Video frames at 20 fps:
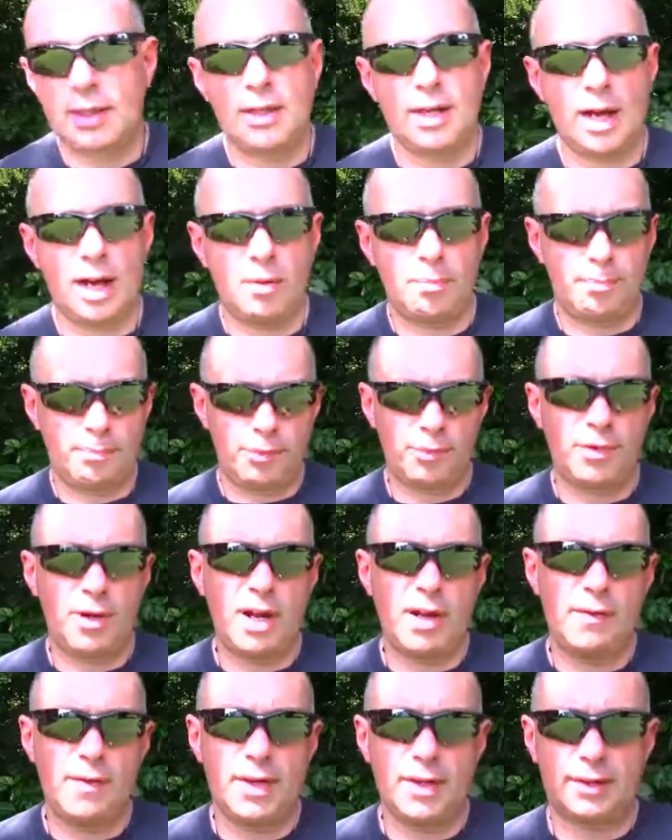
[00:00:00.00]
Now
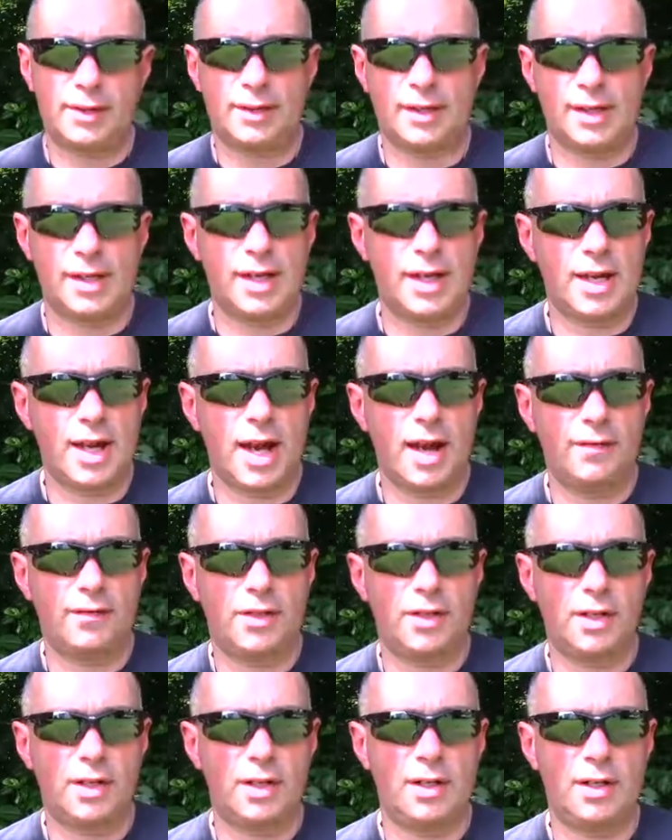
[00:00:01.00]
previously
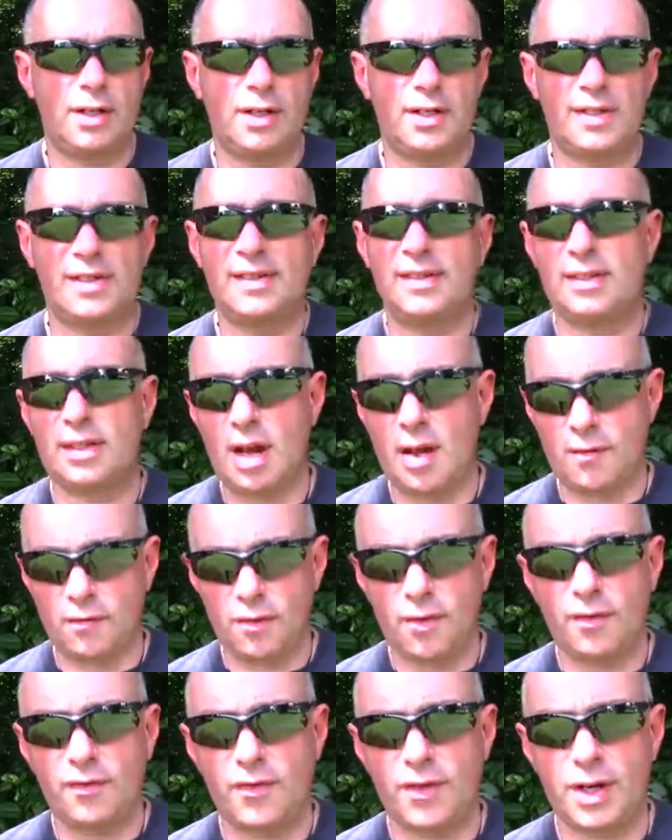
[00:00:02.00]
I've done in
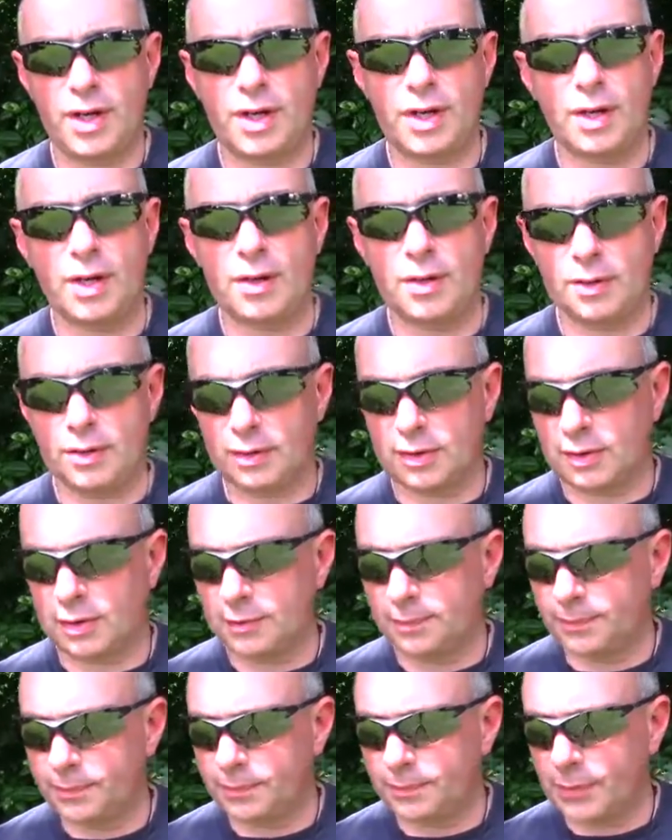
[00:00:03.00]
several
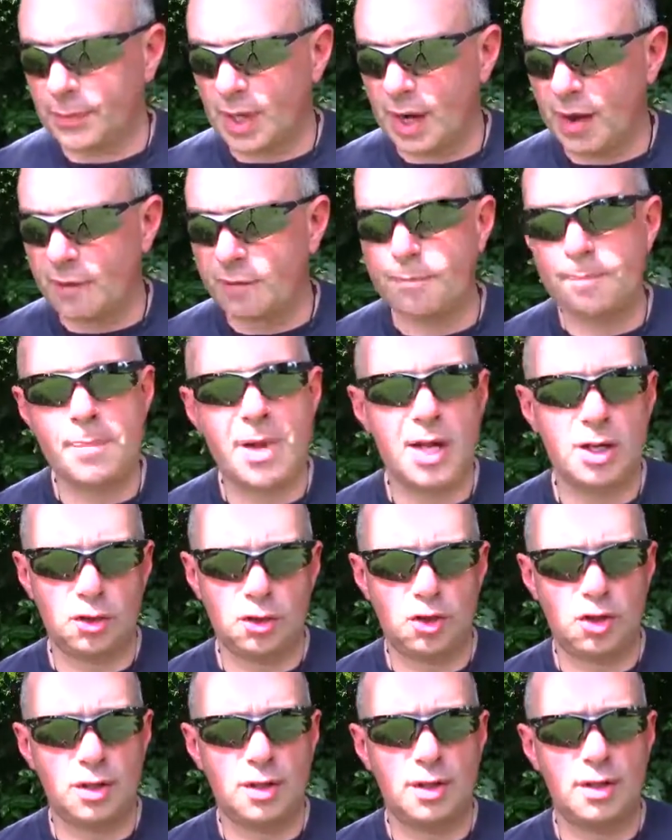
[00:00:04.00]
videos, I've
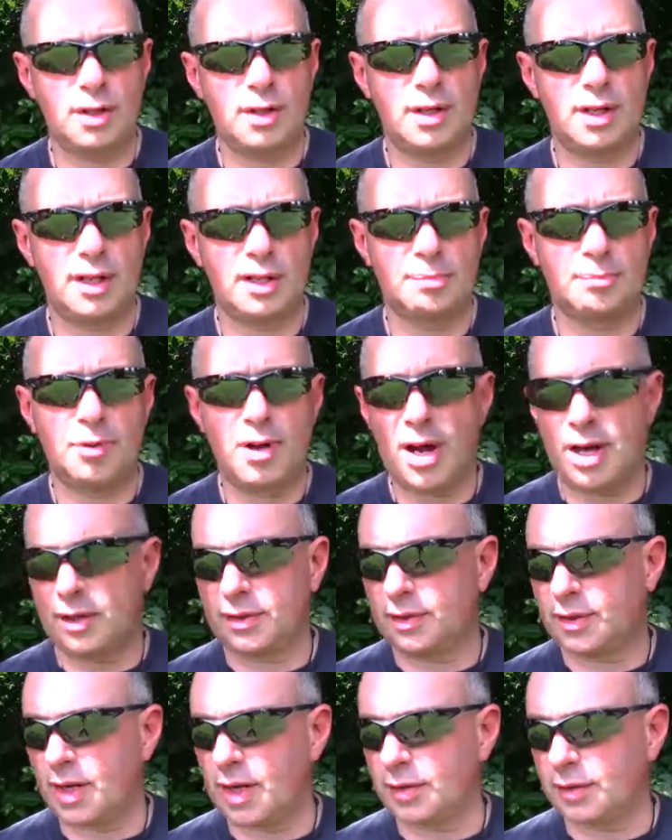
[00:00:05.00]
mentioned its
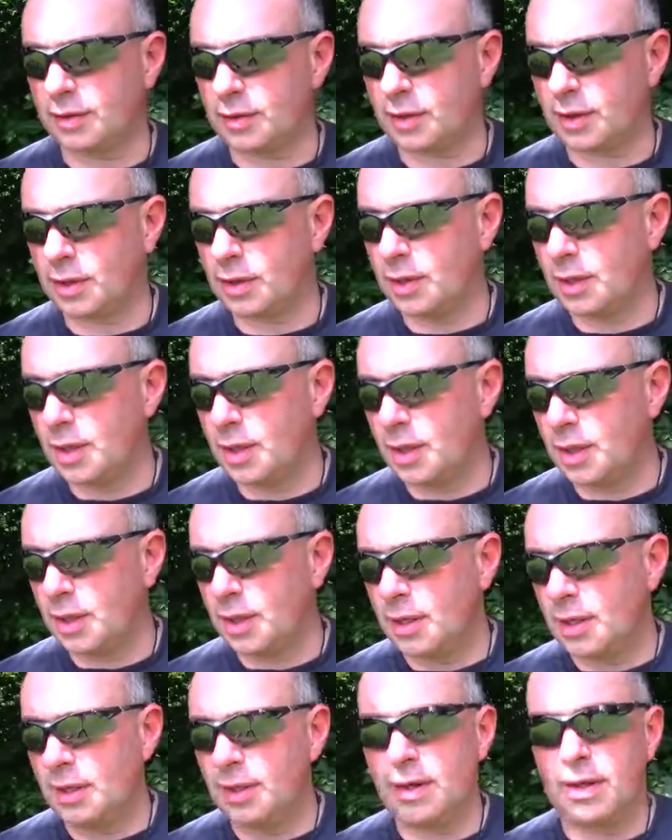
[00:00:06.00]
predecessor,
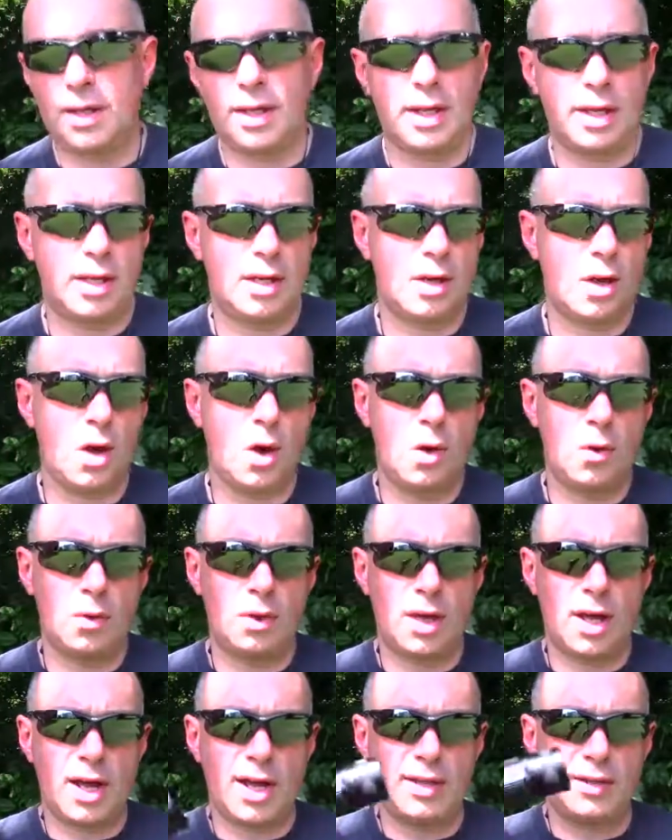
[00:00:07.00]
the
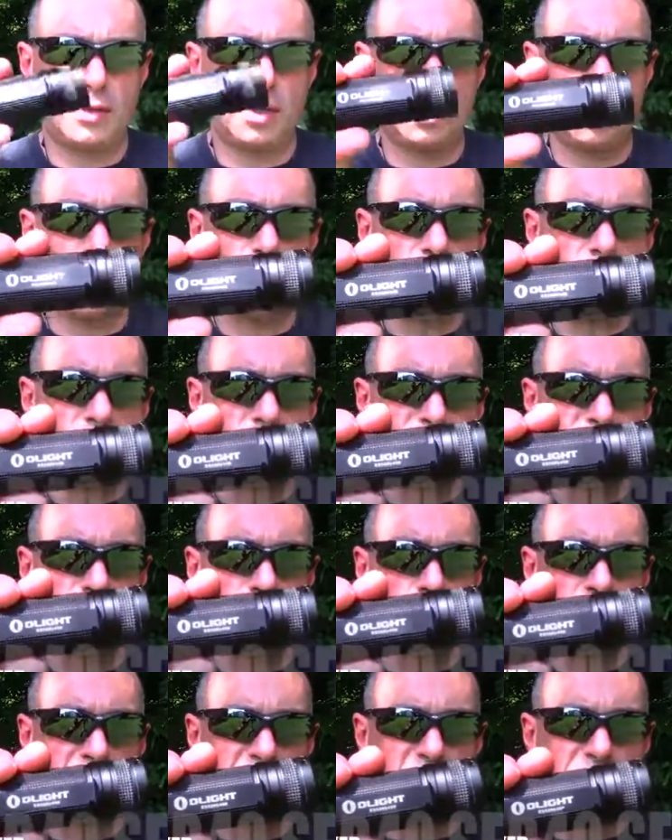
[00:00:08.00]
OLIGHT
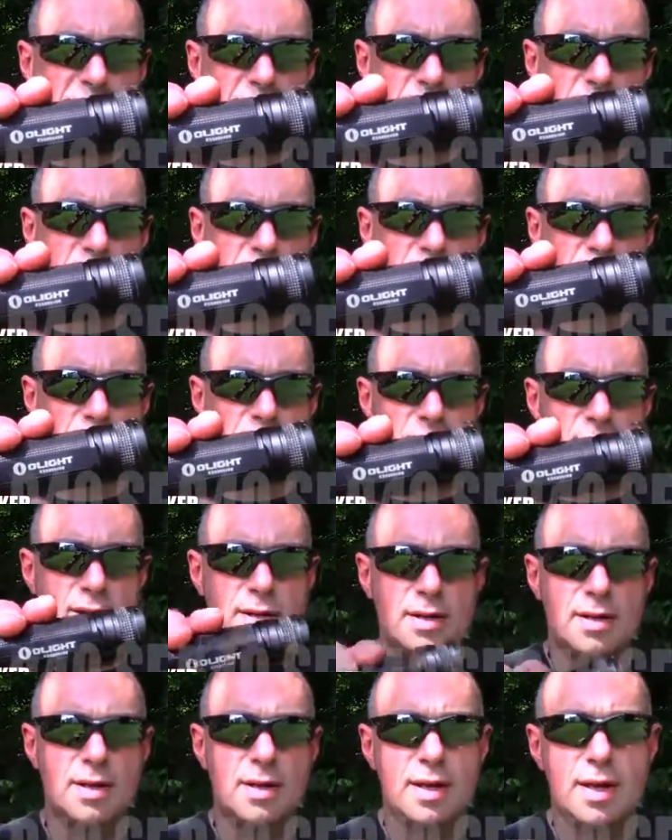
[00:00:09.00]
R40 Seeker,
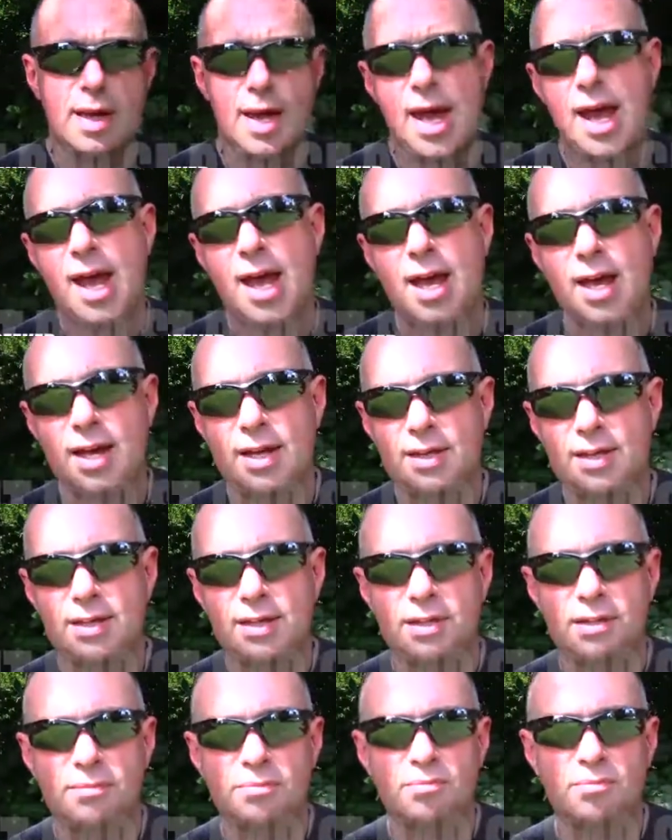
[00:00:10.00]

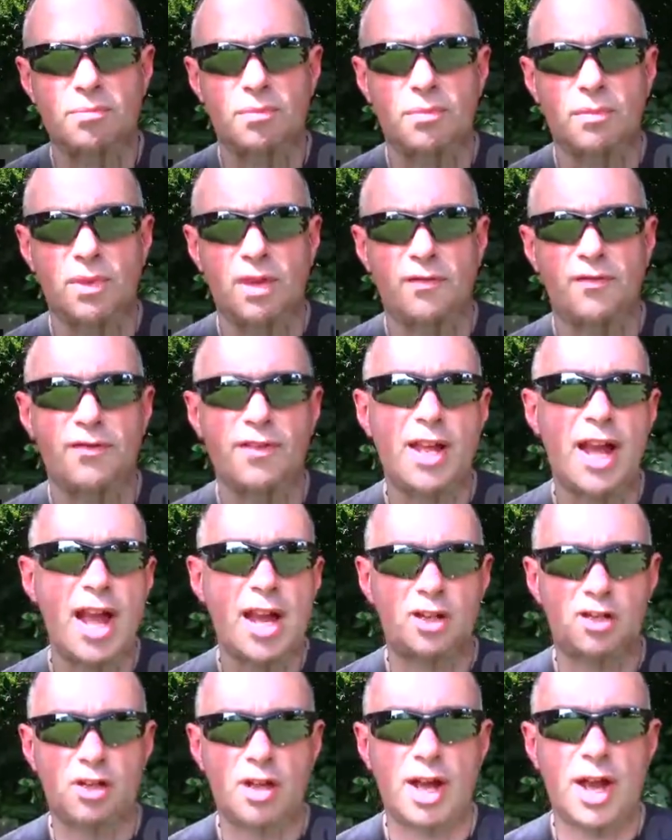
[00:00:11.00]
as the
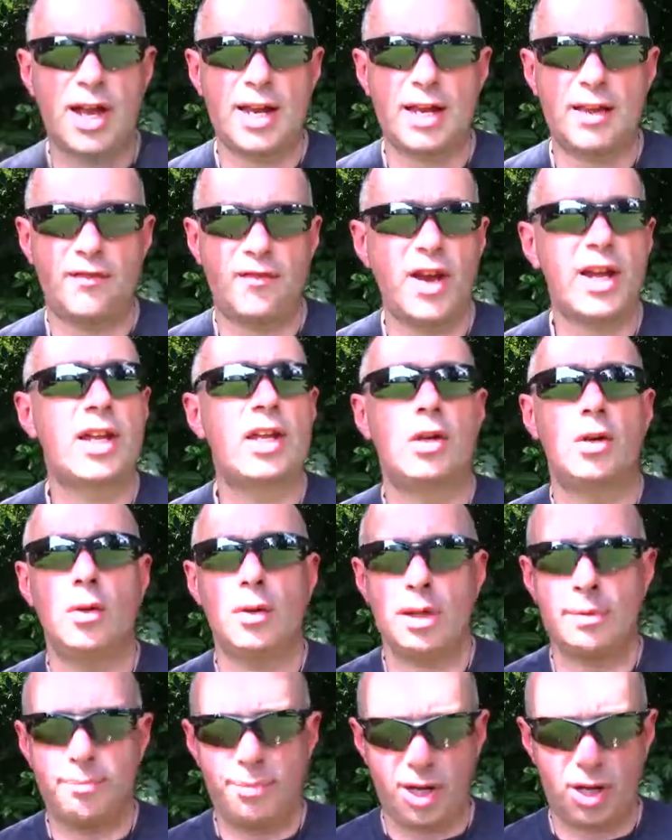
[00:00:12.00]
flashlight. If I could
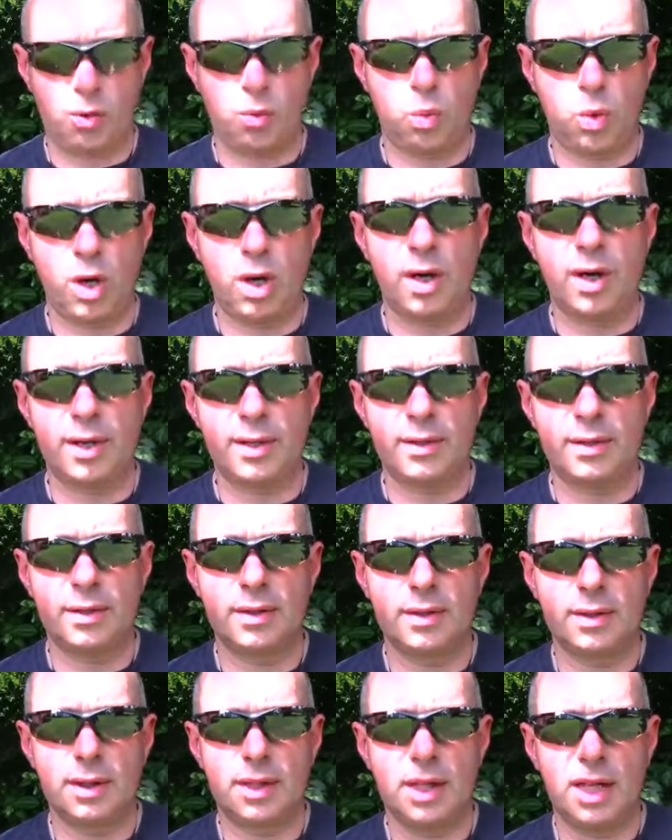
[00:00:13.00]
only pick one,
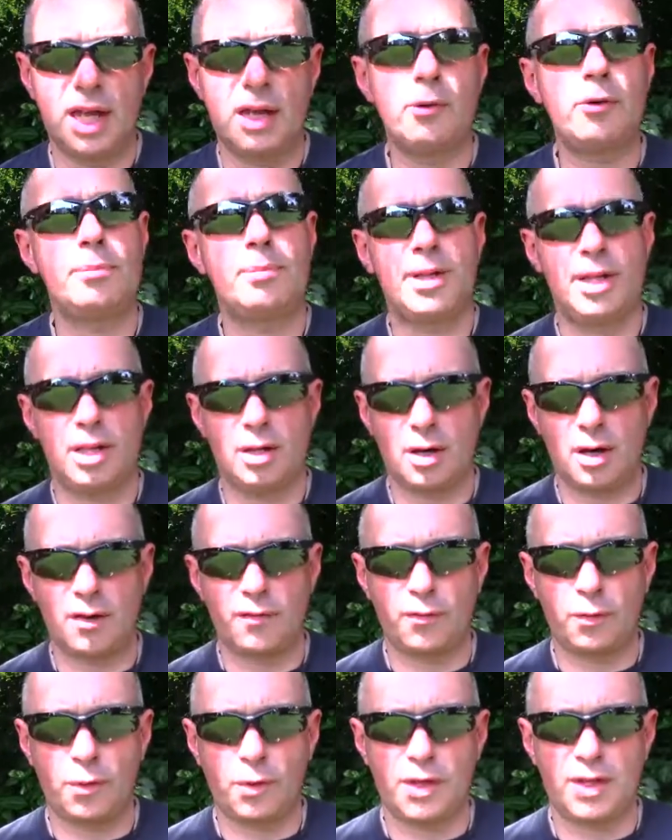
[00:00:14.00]
it would be the
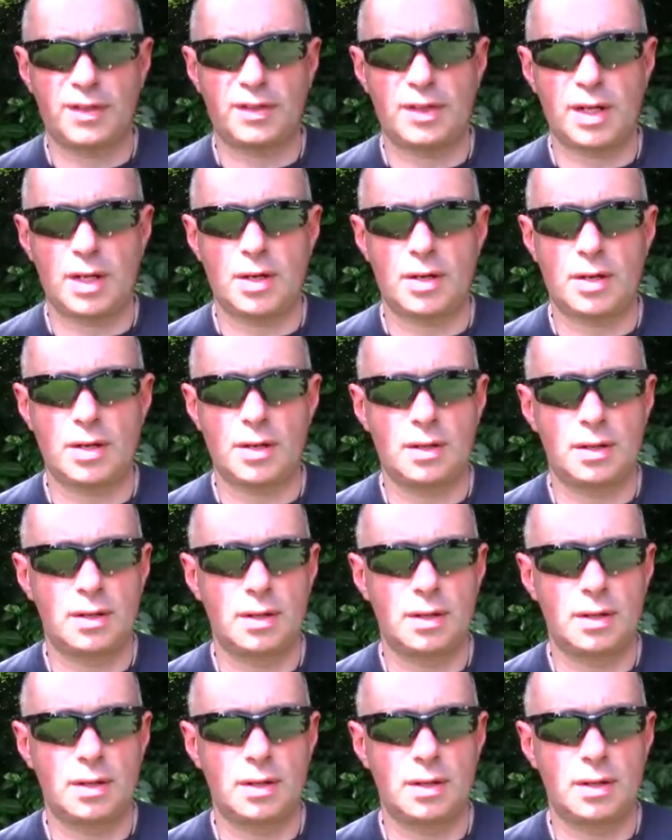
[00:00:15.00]
R40 Seeker.